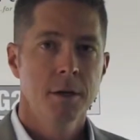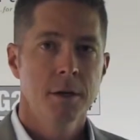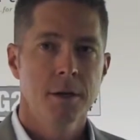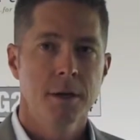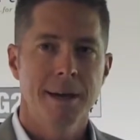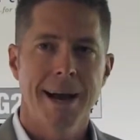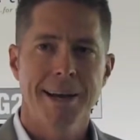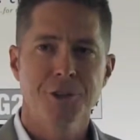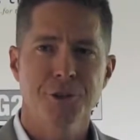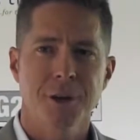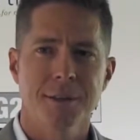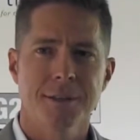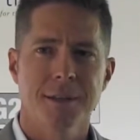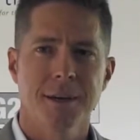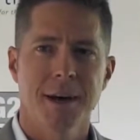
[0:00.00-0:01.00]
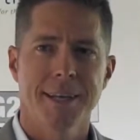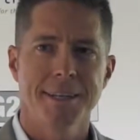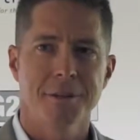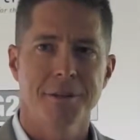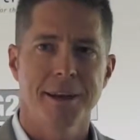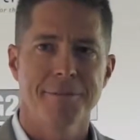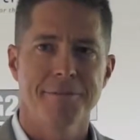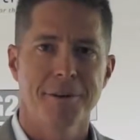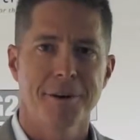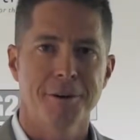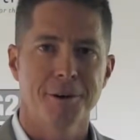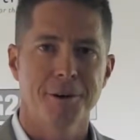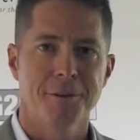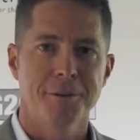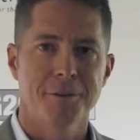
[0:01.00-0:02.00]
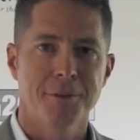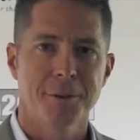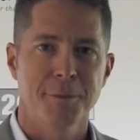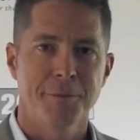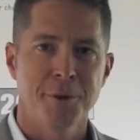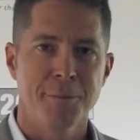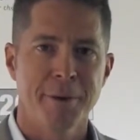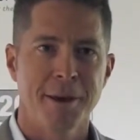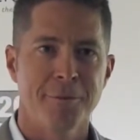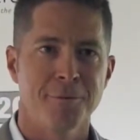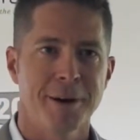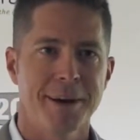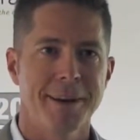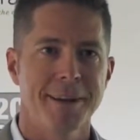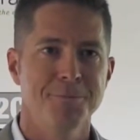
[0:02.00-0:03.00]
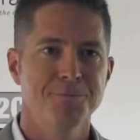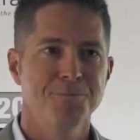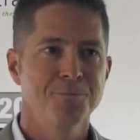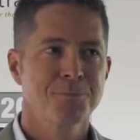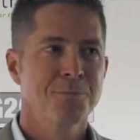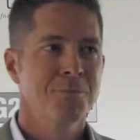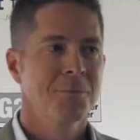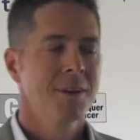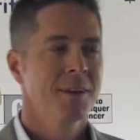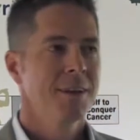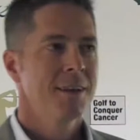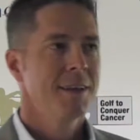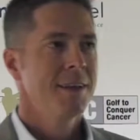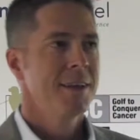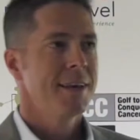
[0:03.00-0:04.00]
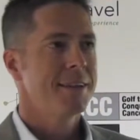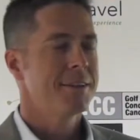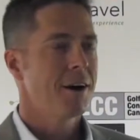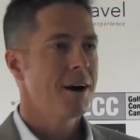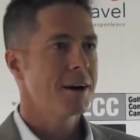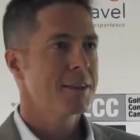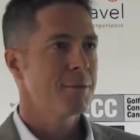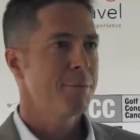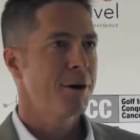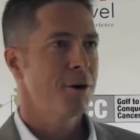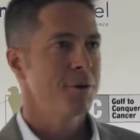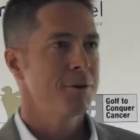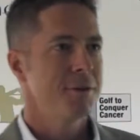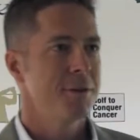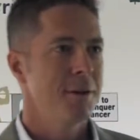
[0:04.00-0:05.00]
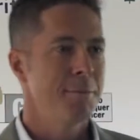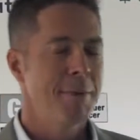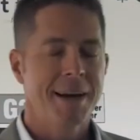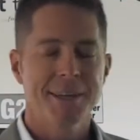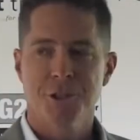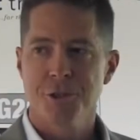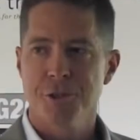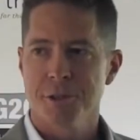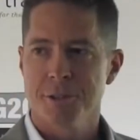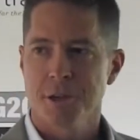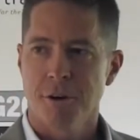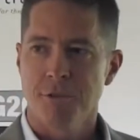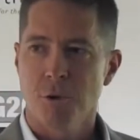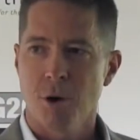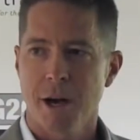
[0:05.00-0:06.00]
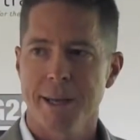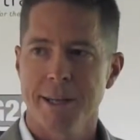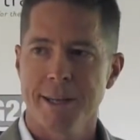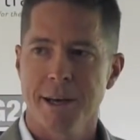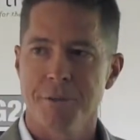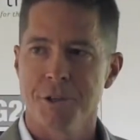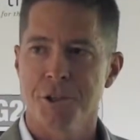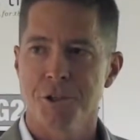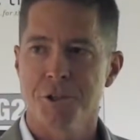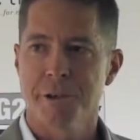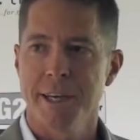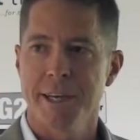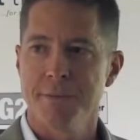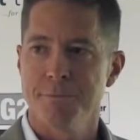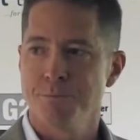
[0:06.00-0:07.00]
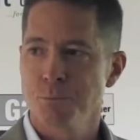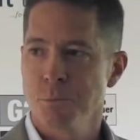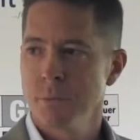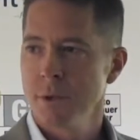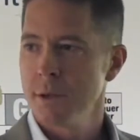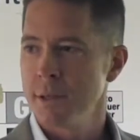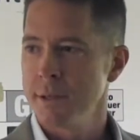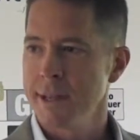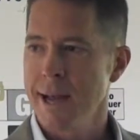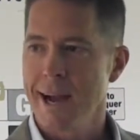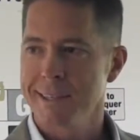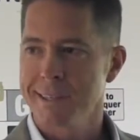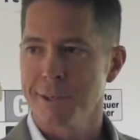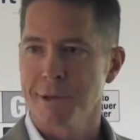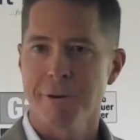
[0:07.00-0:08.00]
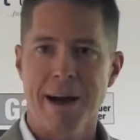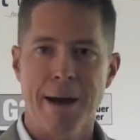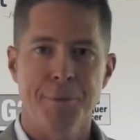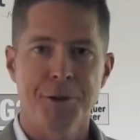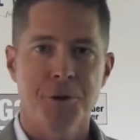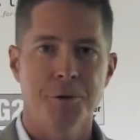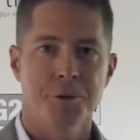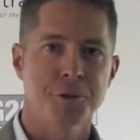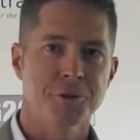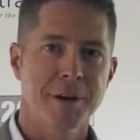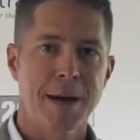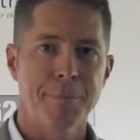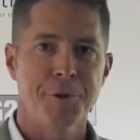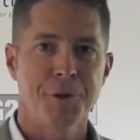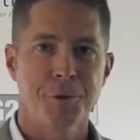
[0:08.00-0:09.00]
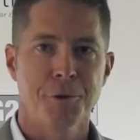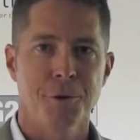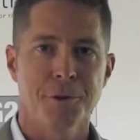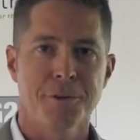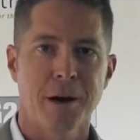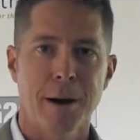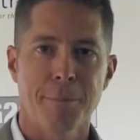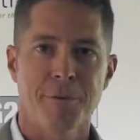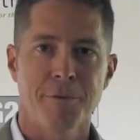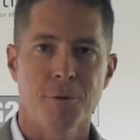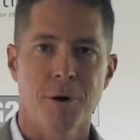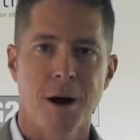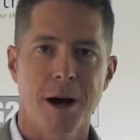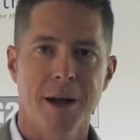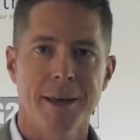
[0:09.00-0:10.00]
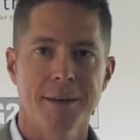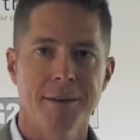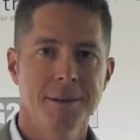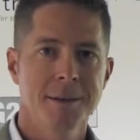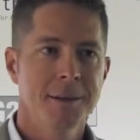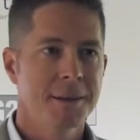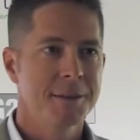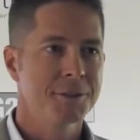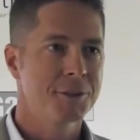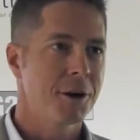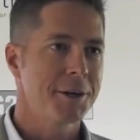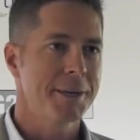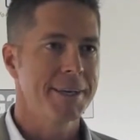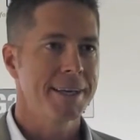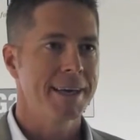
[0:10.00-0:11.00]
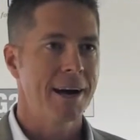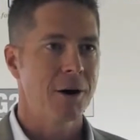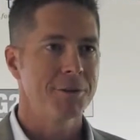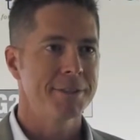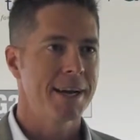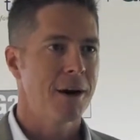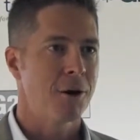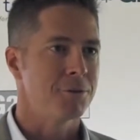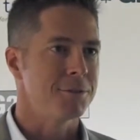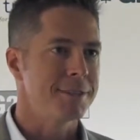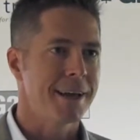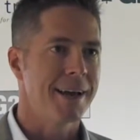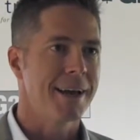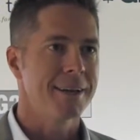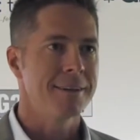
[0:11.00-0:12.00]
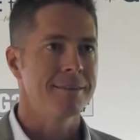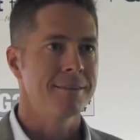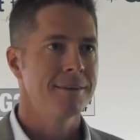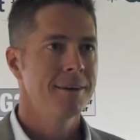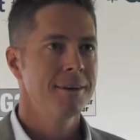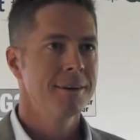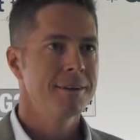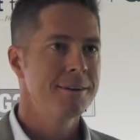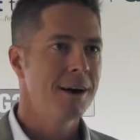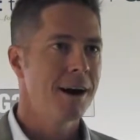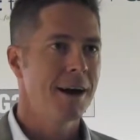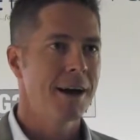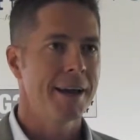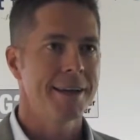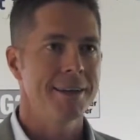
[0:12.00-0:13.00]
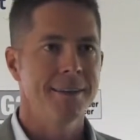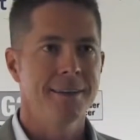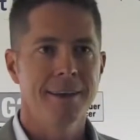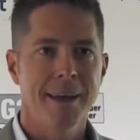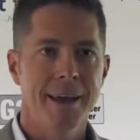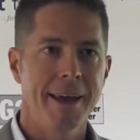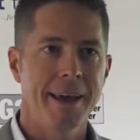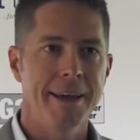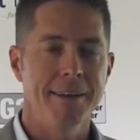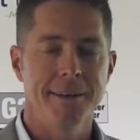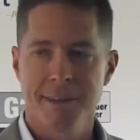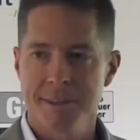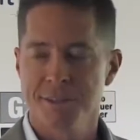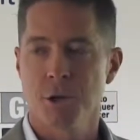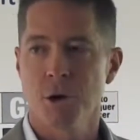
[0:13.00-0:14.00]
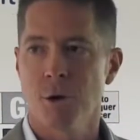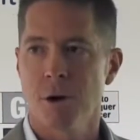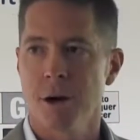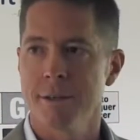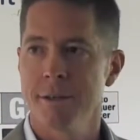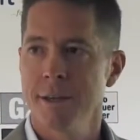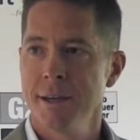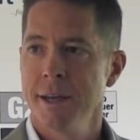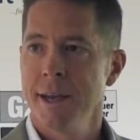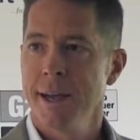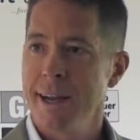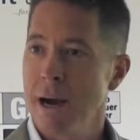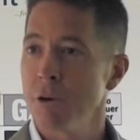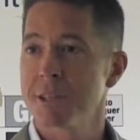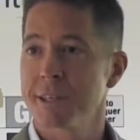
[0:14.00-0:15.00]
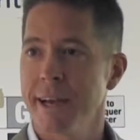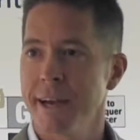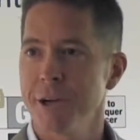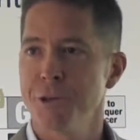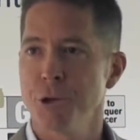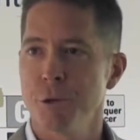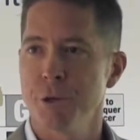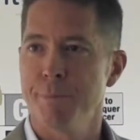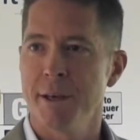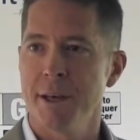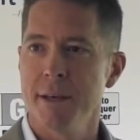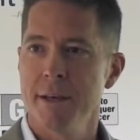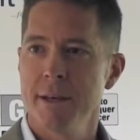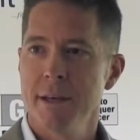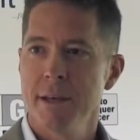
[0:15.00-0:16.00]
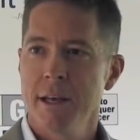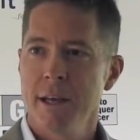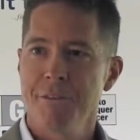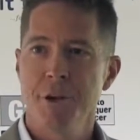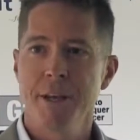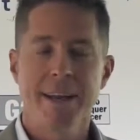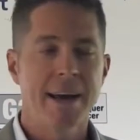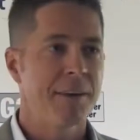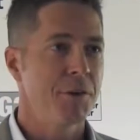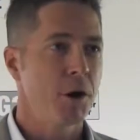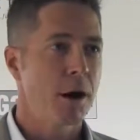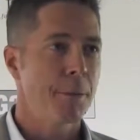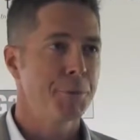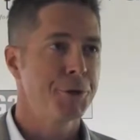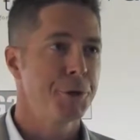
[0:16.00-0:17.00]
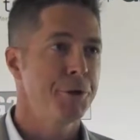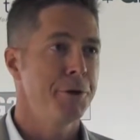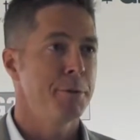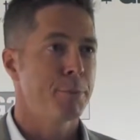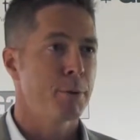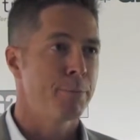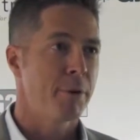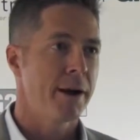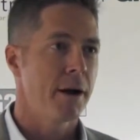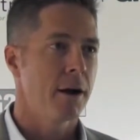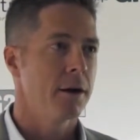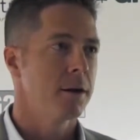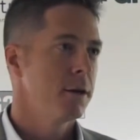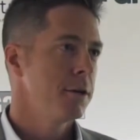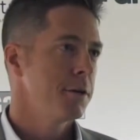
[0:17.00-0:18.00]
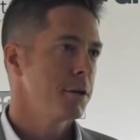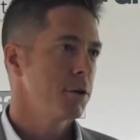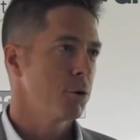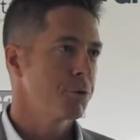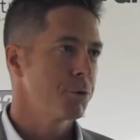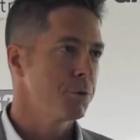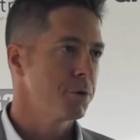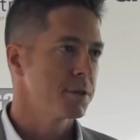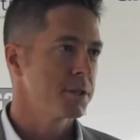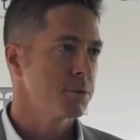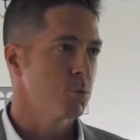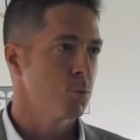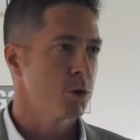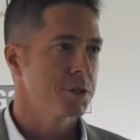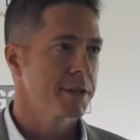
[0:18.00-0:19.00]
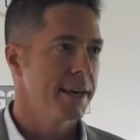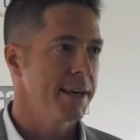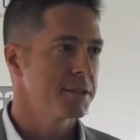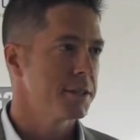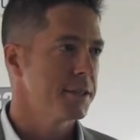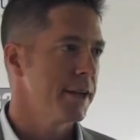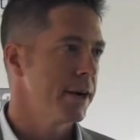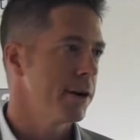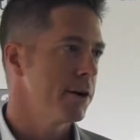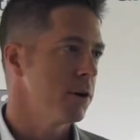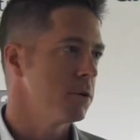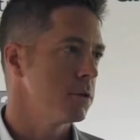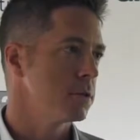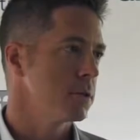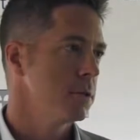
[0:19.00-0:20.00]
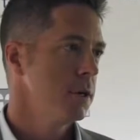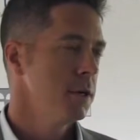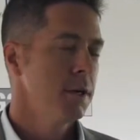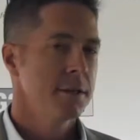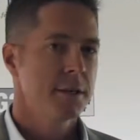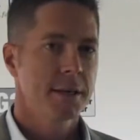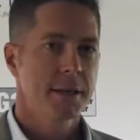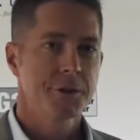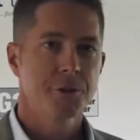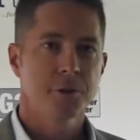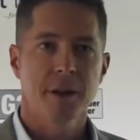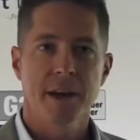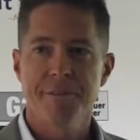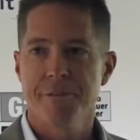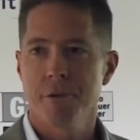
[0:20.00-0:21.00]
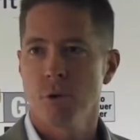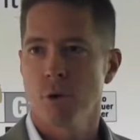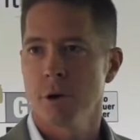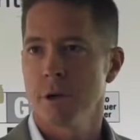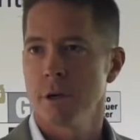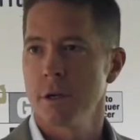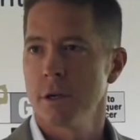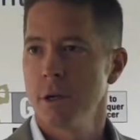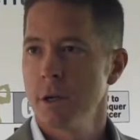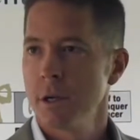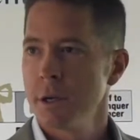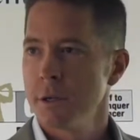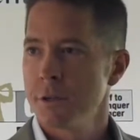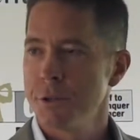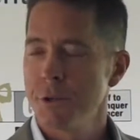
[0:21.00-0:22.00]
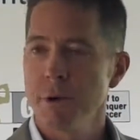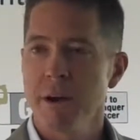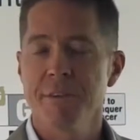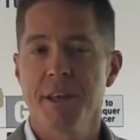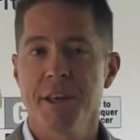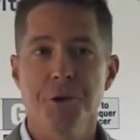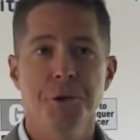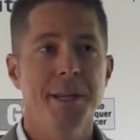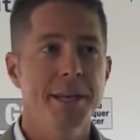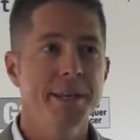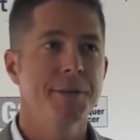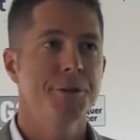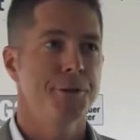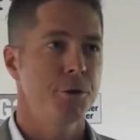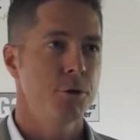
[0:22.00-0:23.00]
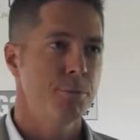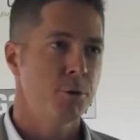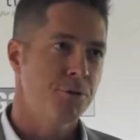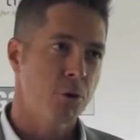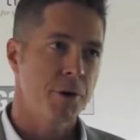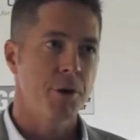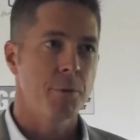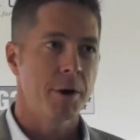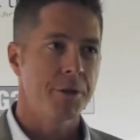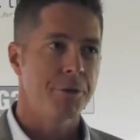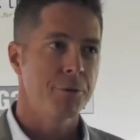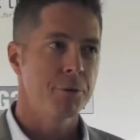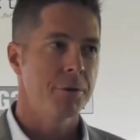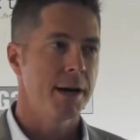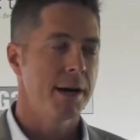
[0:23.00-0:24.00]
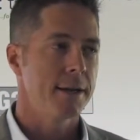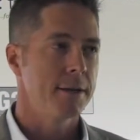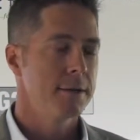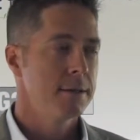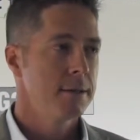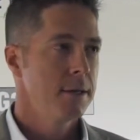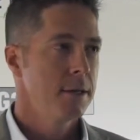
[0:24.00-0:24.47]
An Astronaut's Guide to Life on Earth. Some of you may have read it. He talked about, imagine yourself walking down the street and NASA grabbing you and strapping you to the top of a rocket and starting to count down, 10, 9, 8, and so on. And how scared you would be if you didn't have the opportunity to prepare, to go through the worst case scenarios, to get your life in order, to do everything you needed to do before you went through that.